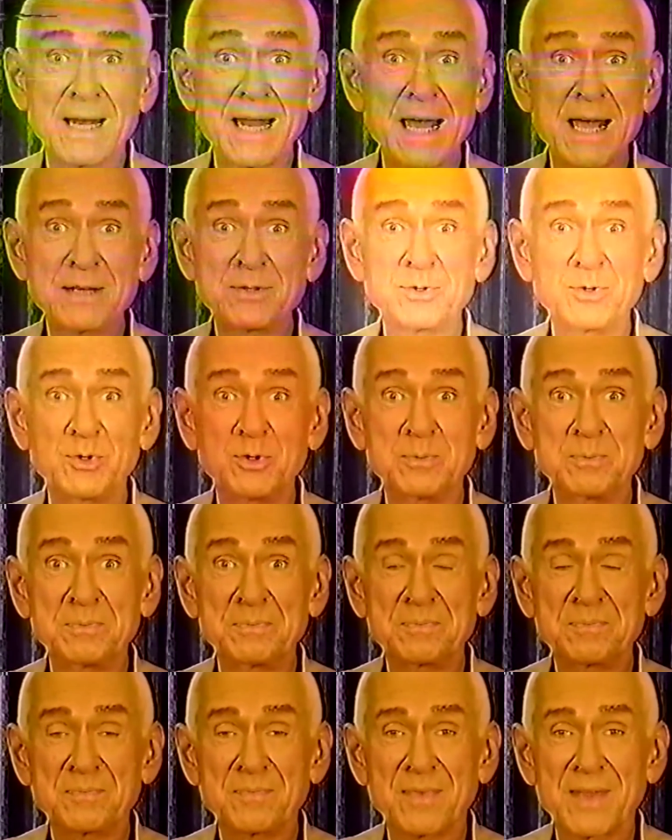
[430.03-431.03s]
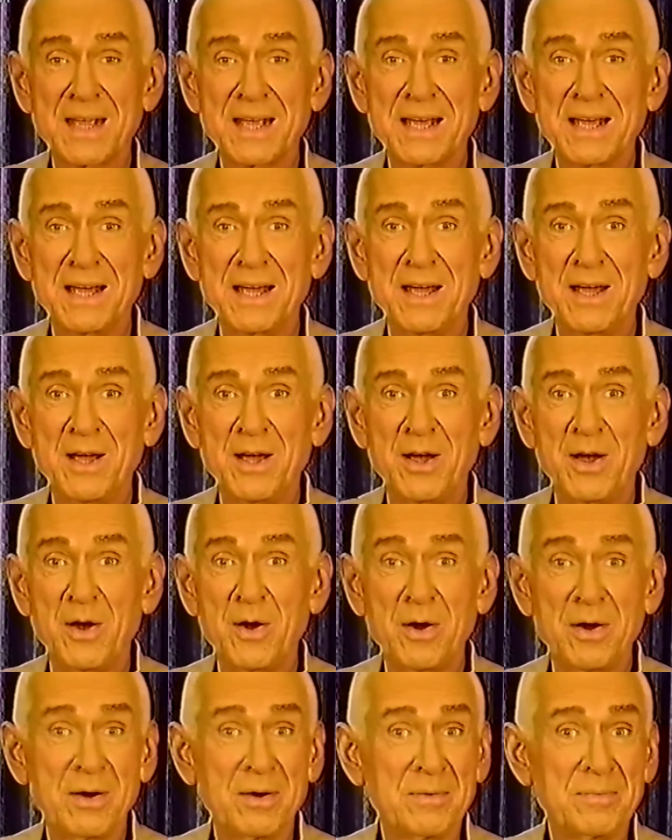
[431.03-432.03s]
Heaven's Gate was founded by
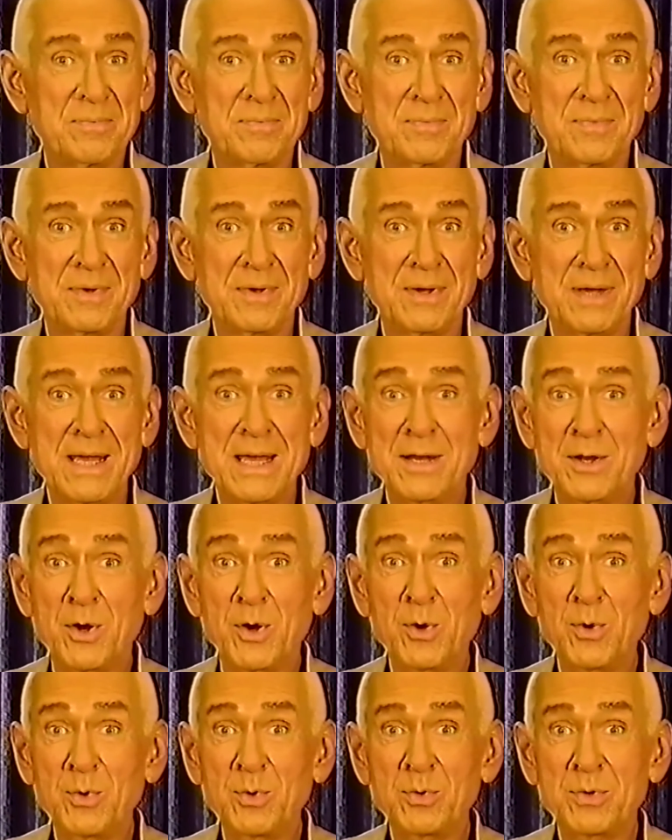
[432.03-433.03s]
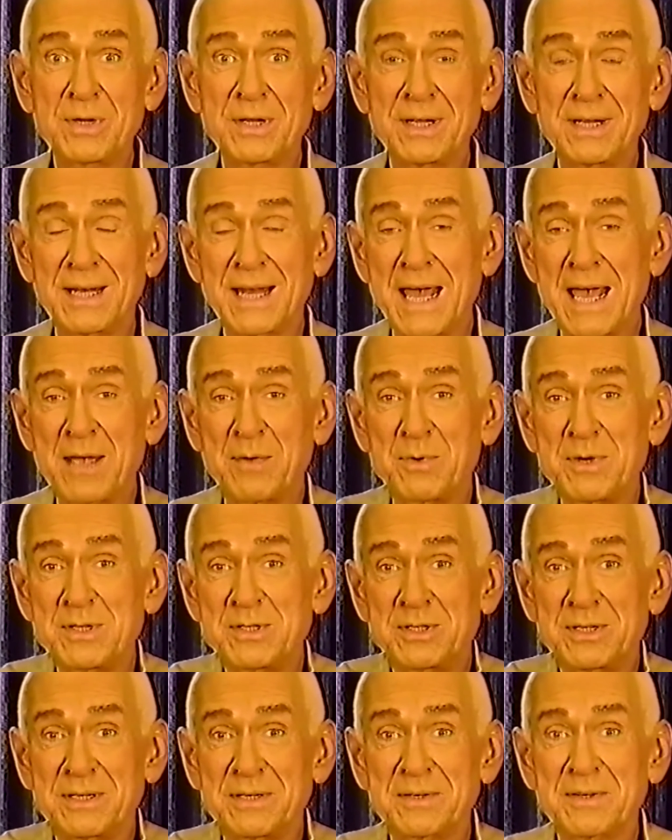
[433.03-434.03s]
Marshall Applewhite, a
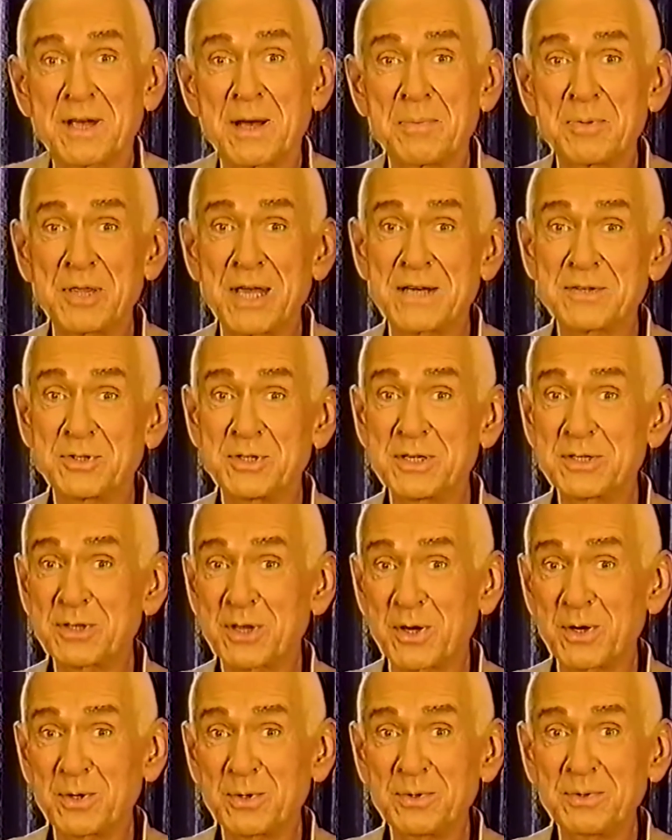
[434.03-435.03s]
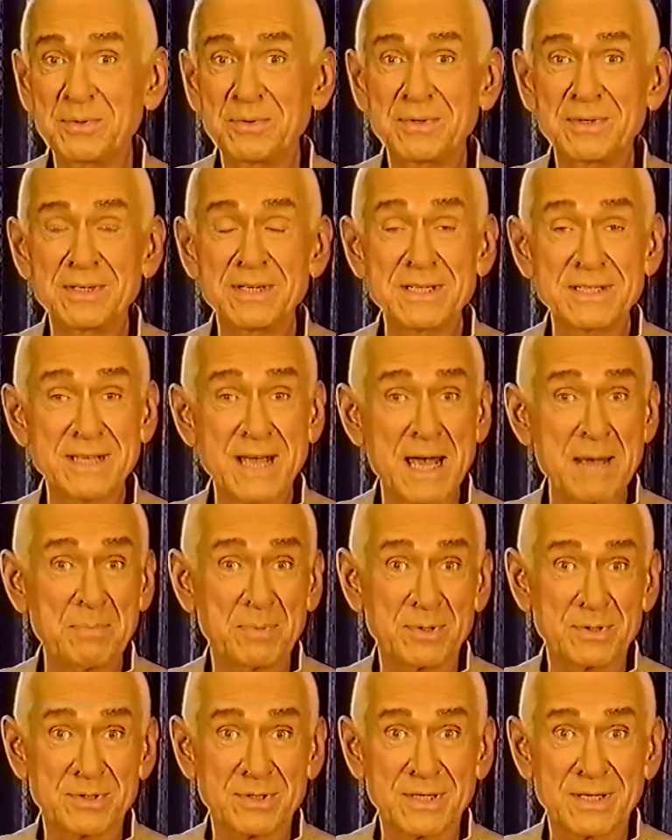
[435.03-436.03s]
U F O-based cult located in
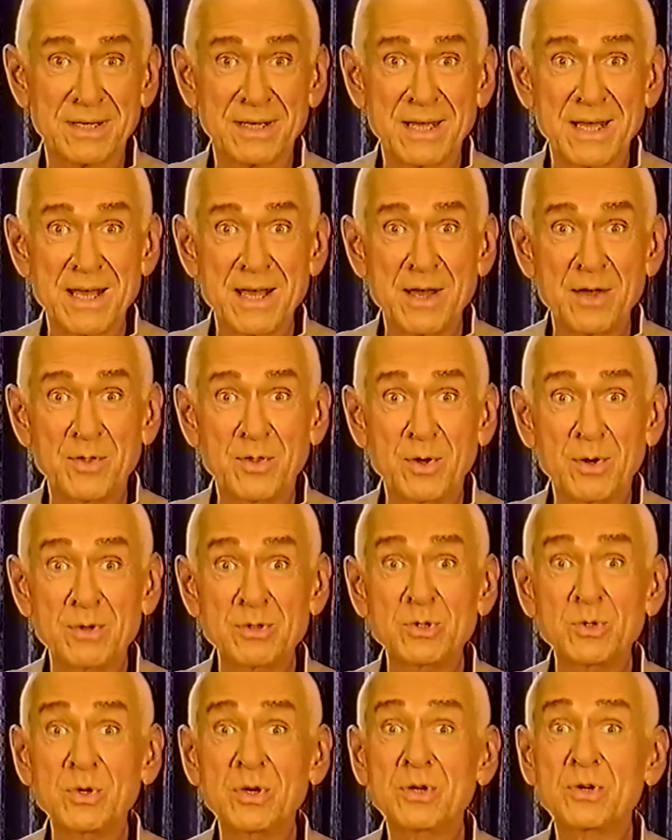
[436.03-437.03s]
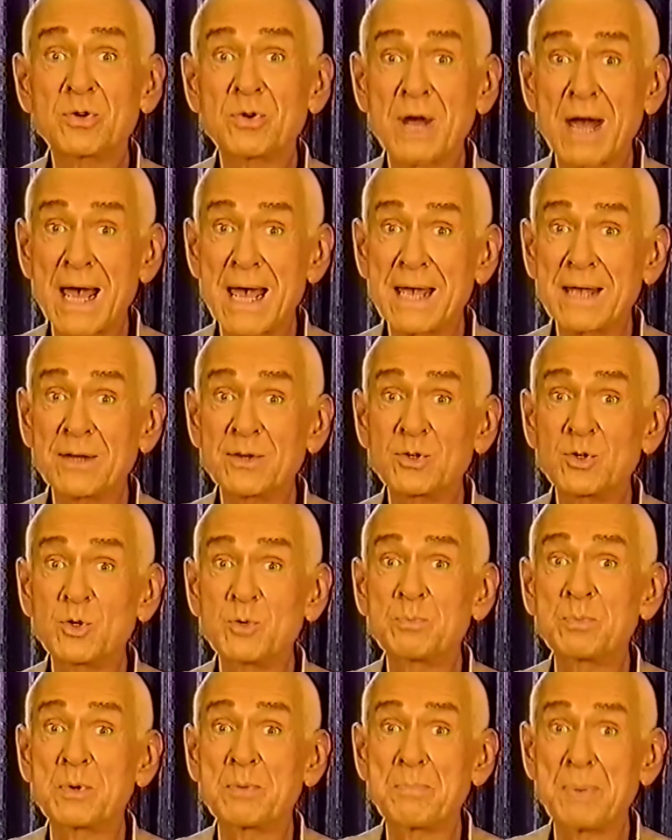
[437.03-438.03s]
San Diego, California in the
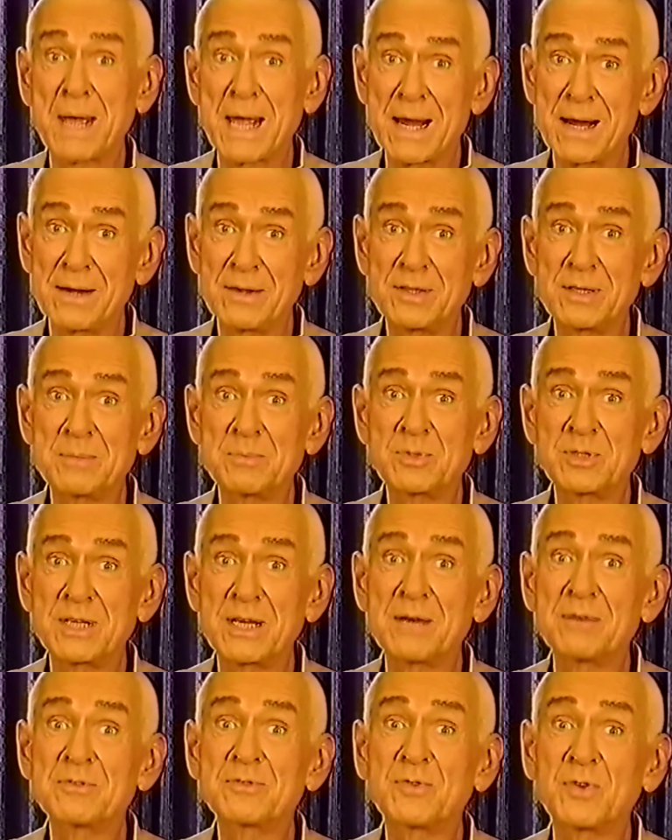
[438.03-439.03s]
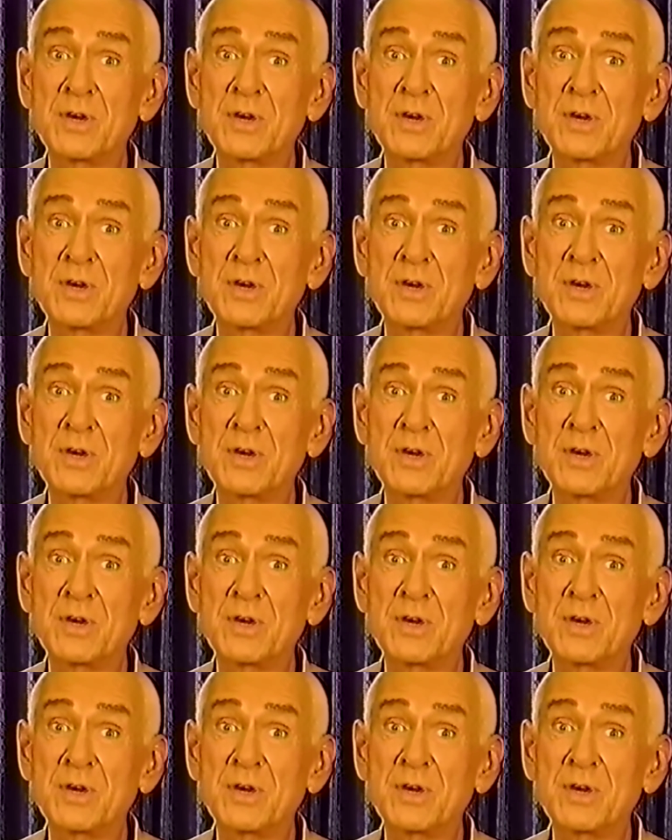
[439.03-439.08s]
nineteen seventies.